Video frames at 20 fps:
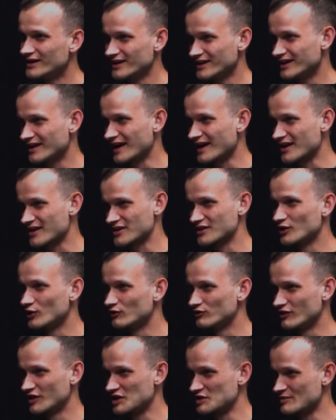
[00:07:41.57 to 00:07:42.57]
it has no
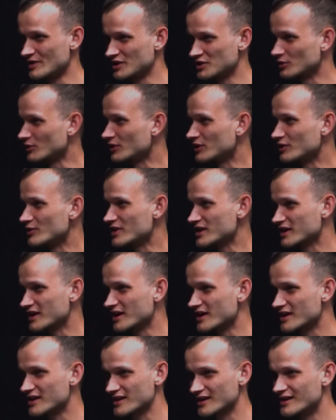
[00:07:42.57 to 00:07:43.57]
fundamental use
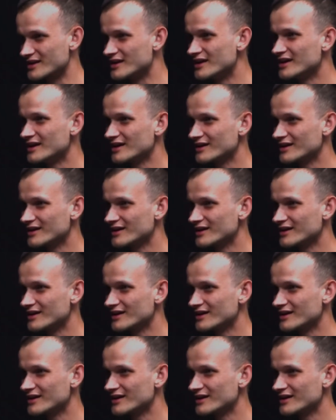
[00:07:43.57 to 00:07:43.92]
case, and